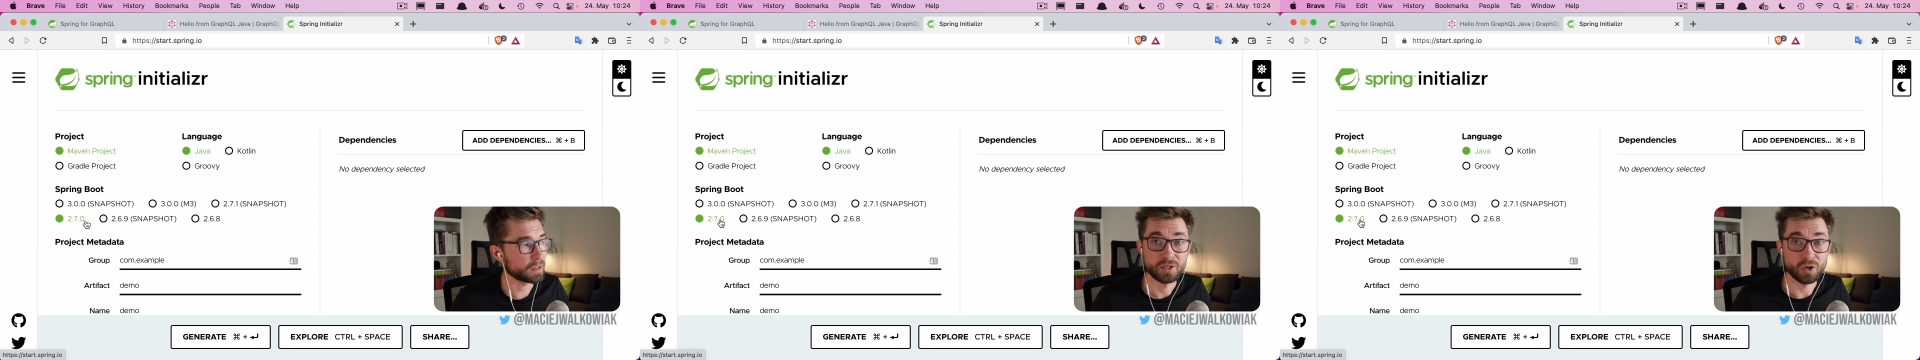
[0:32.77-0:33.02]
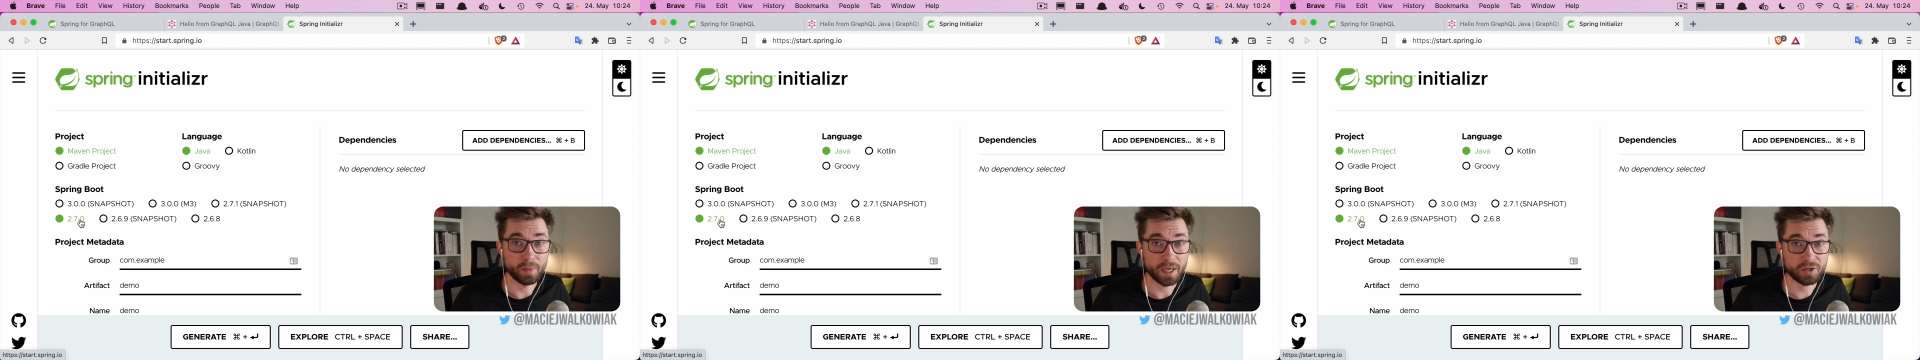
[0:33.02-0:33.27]

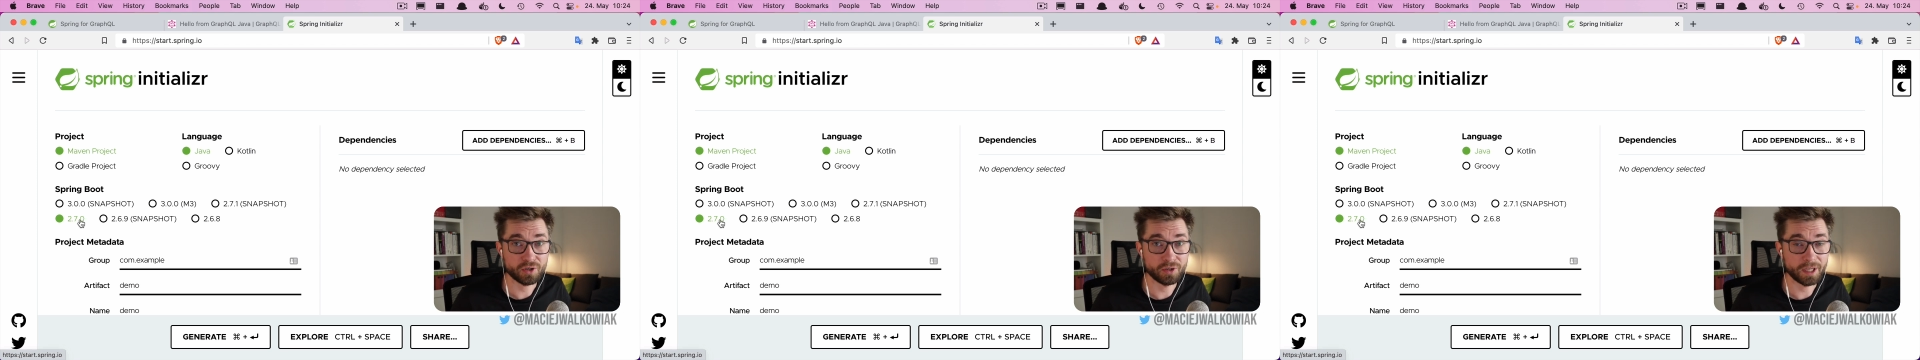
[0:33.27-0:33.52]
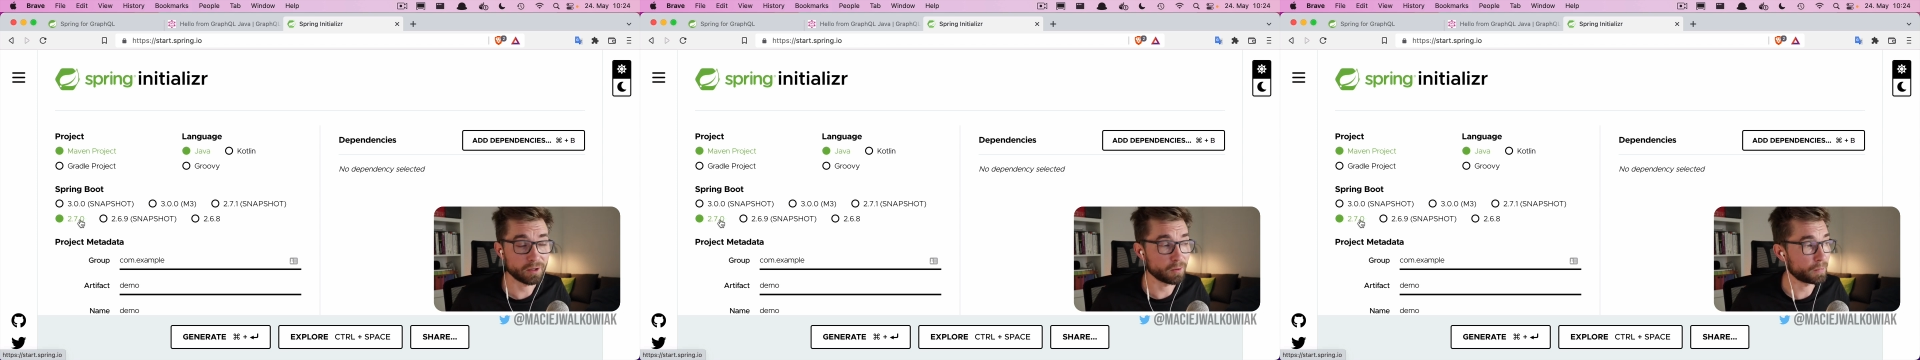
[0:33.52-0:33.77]
So make sure
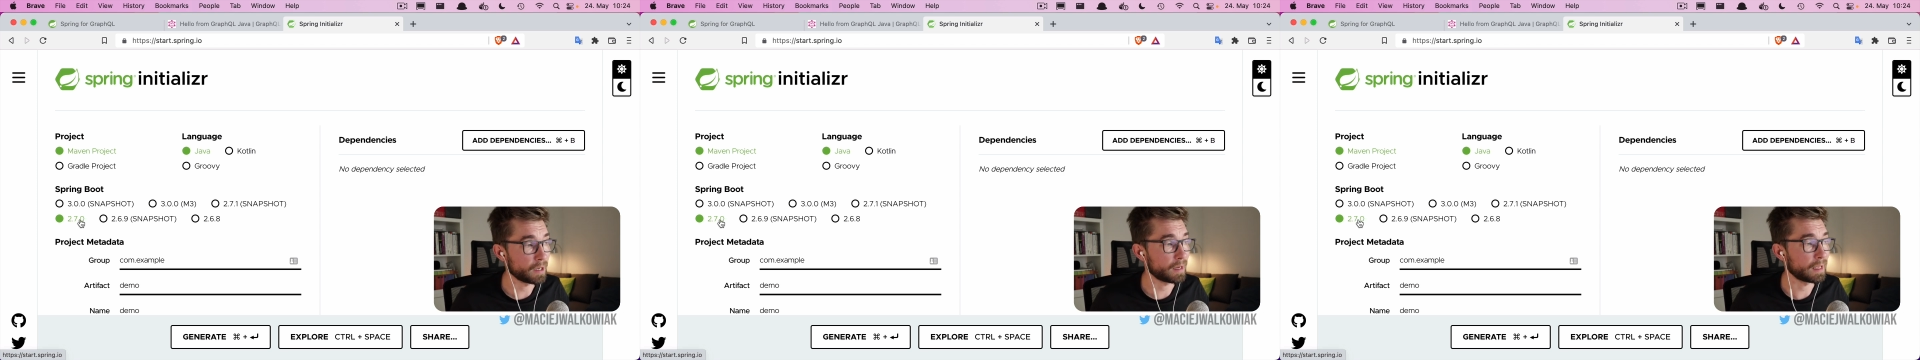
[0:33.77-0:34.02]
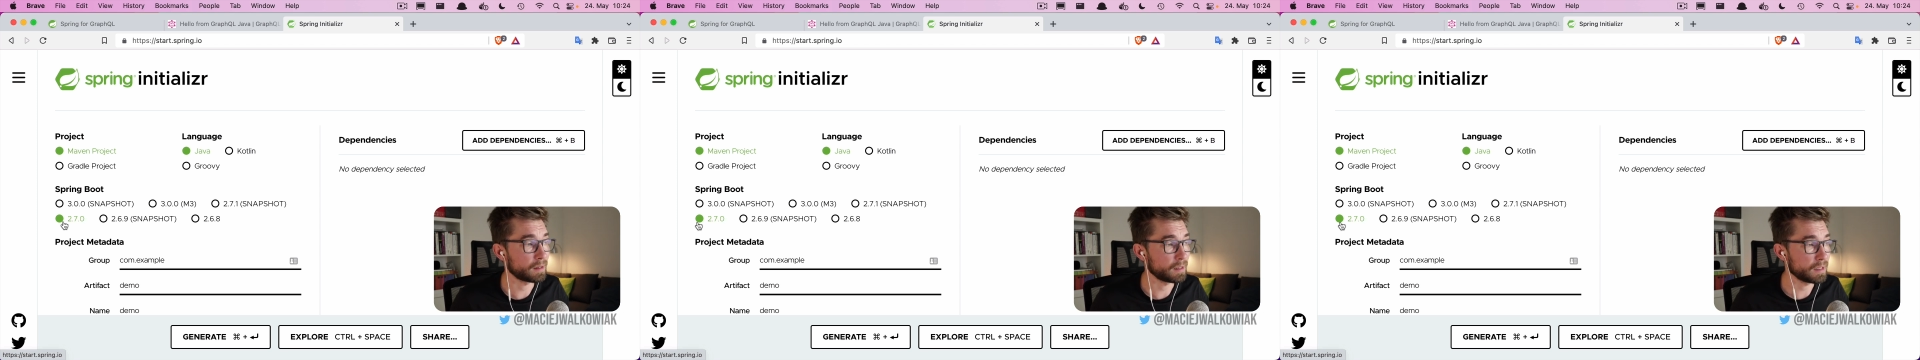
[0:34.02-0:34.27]
that you pick
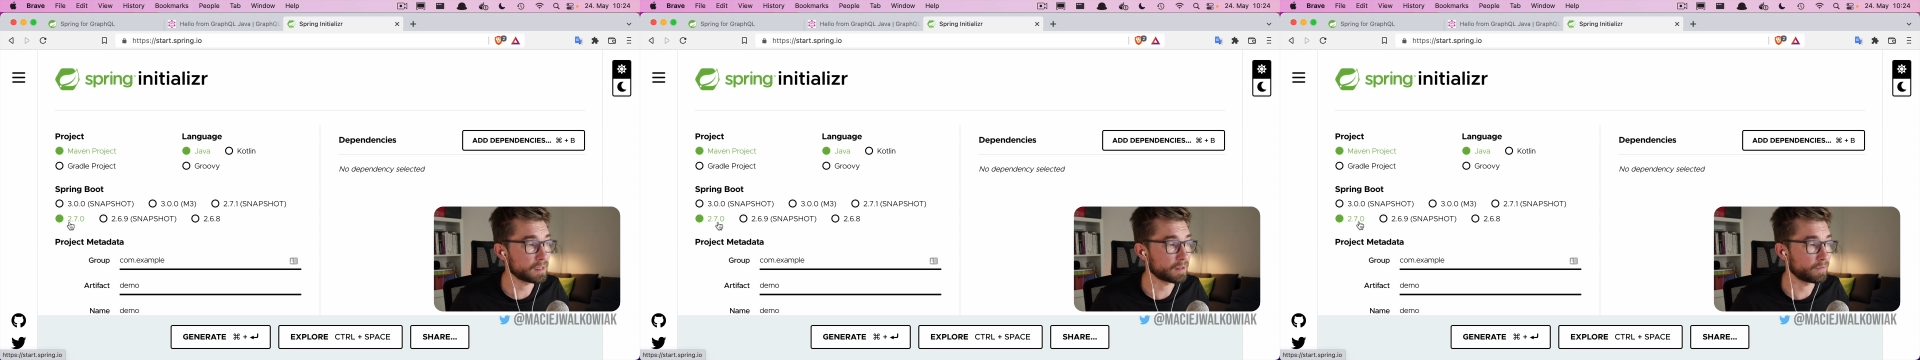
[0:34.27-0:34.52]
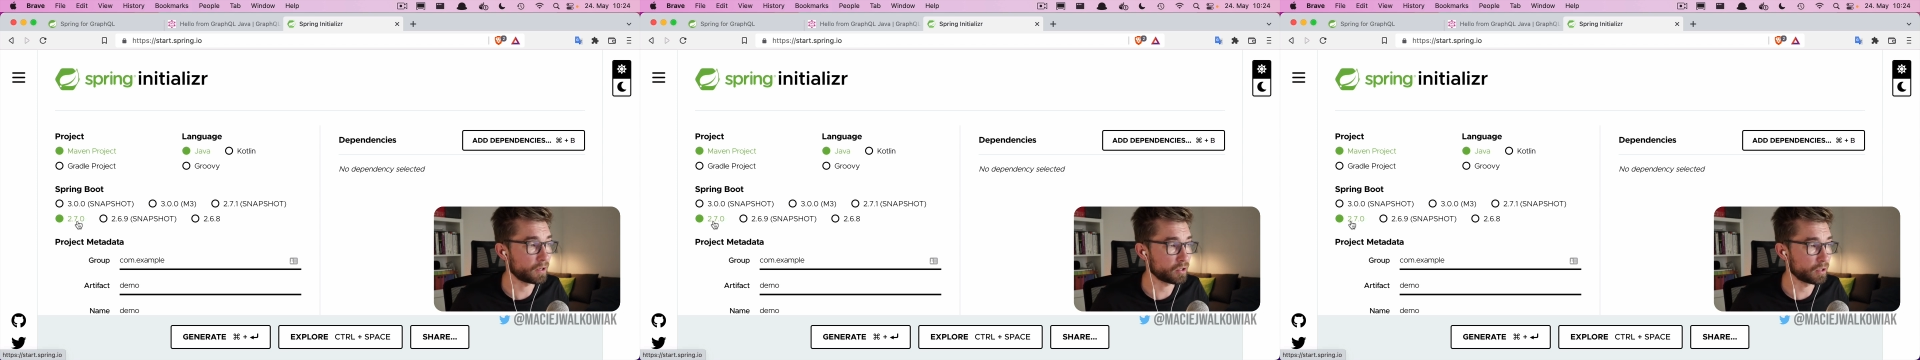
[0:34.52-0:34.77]
at least
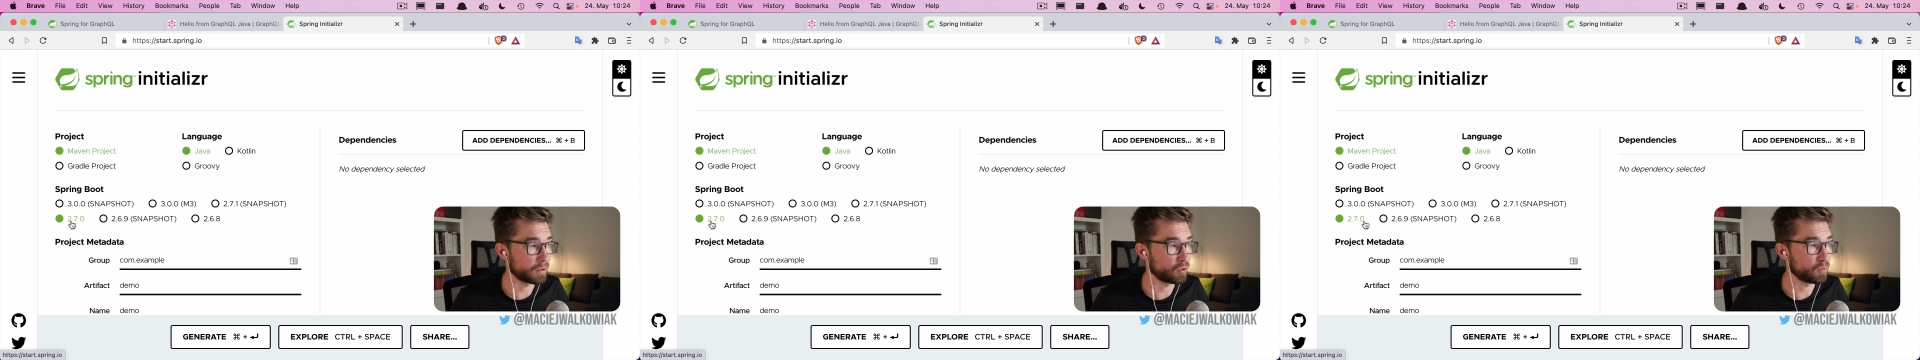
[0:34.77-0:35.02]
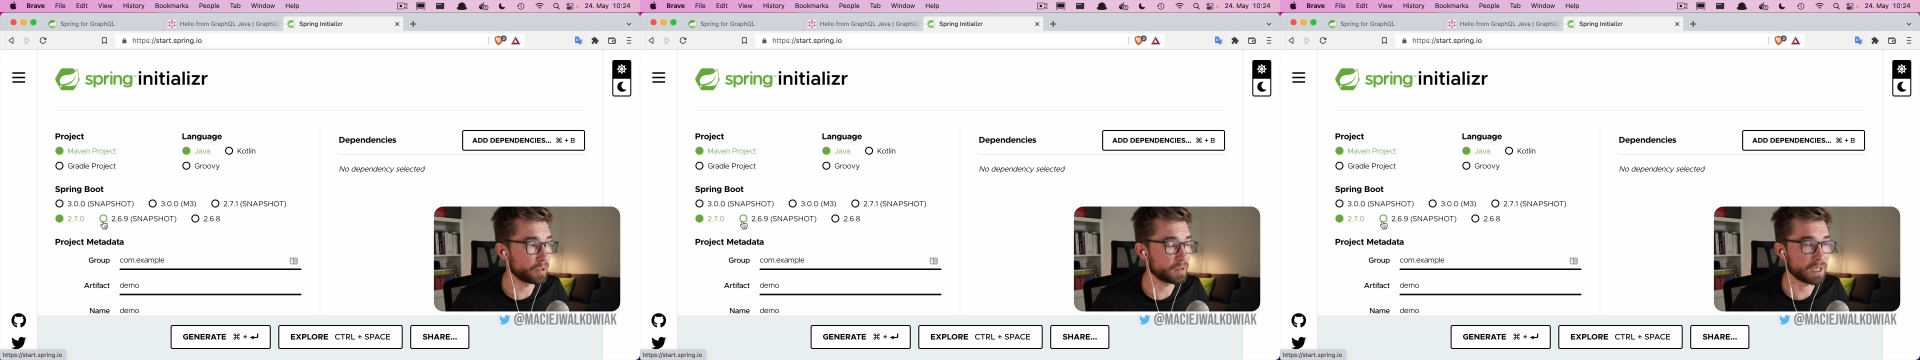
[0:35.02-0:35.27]
version
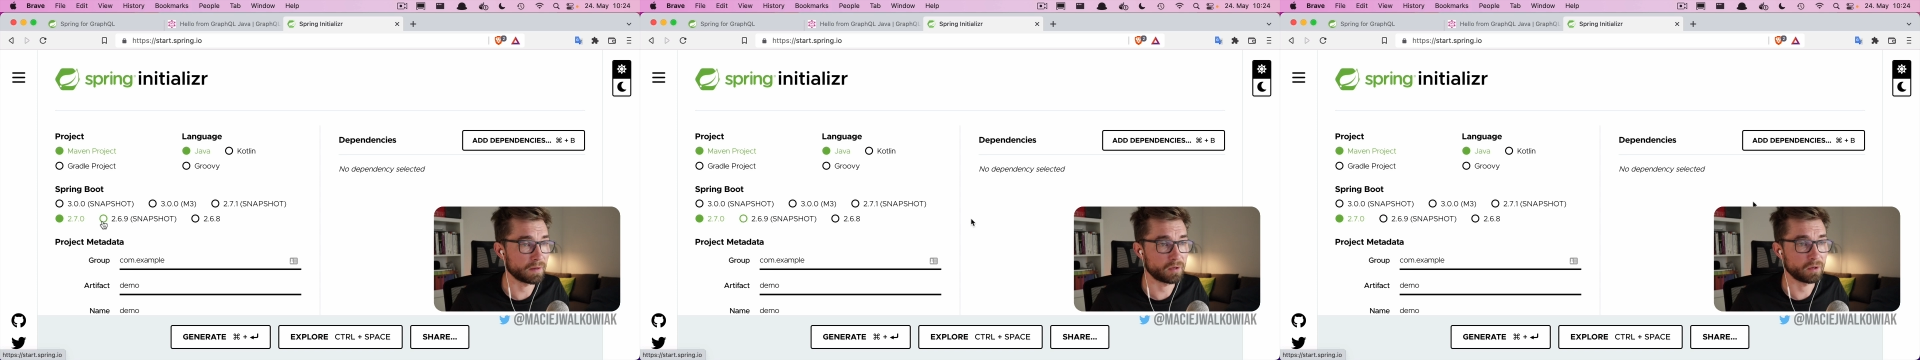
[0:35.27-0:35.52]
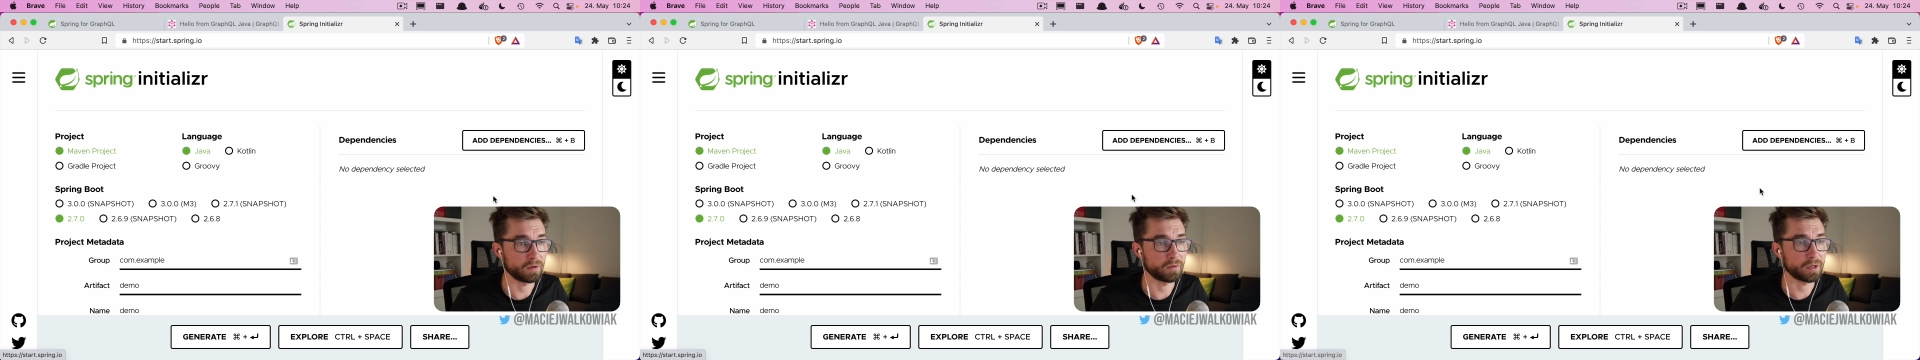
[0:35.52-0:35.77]
two point seven
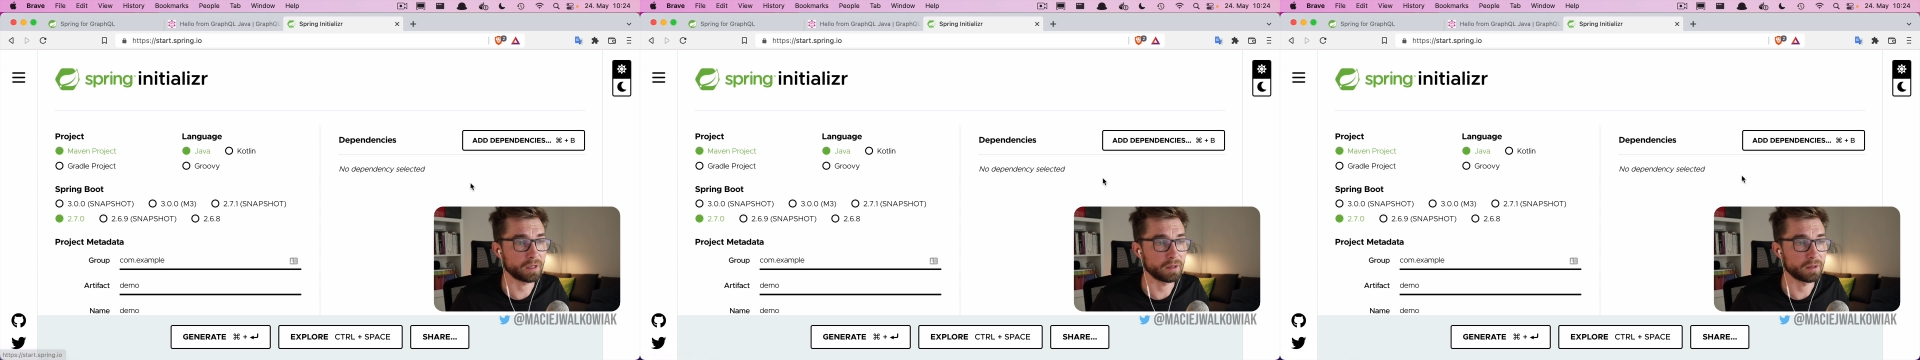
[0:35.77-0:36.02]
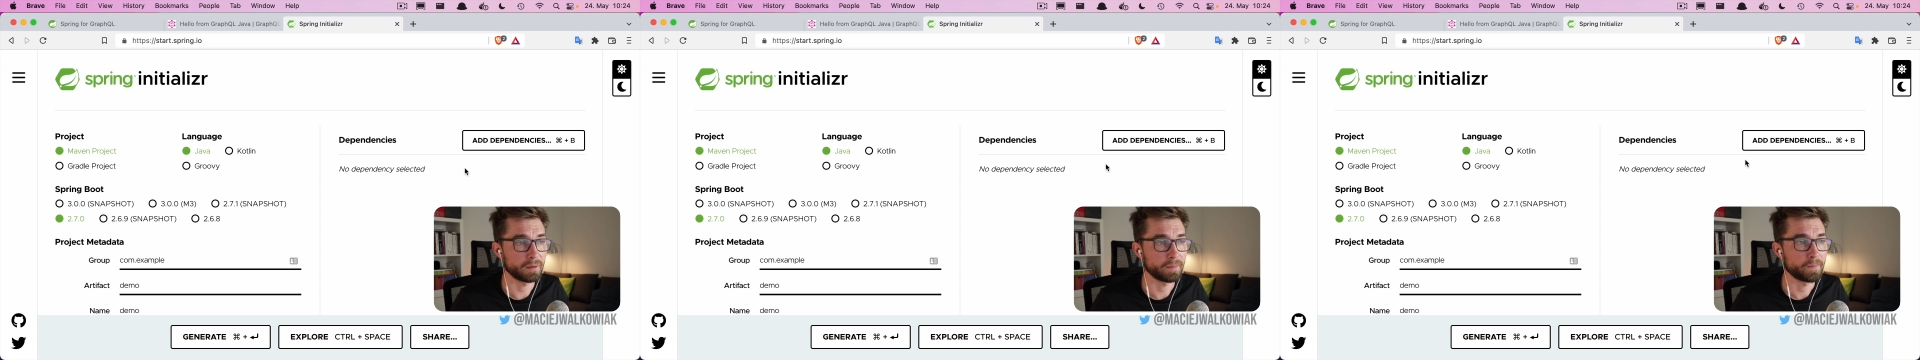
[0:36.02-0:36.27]
over
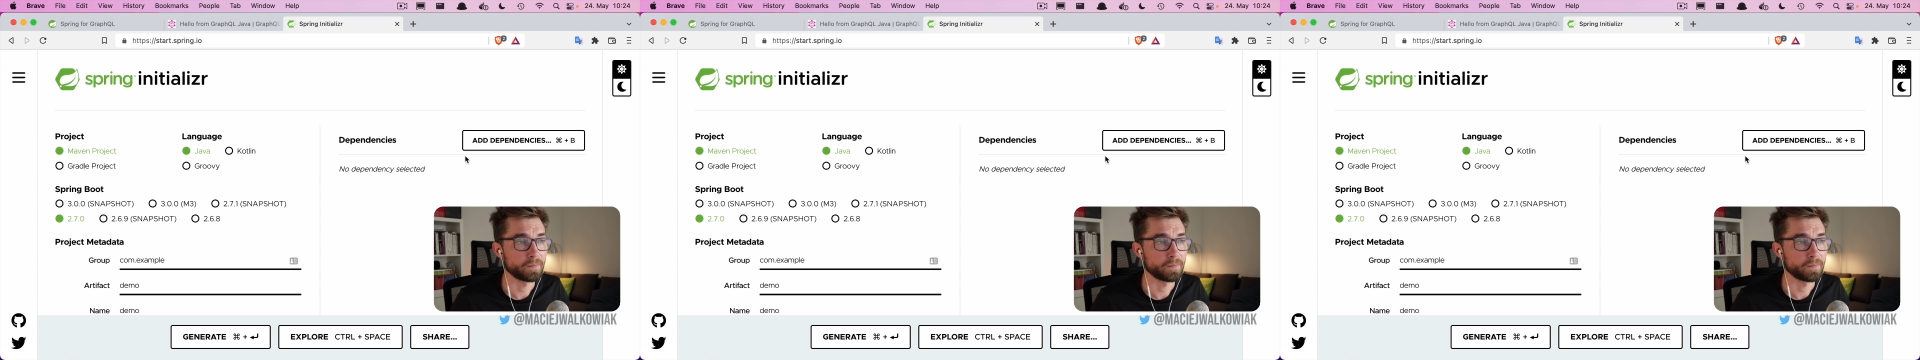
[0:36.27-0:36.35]
here.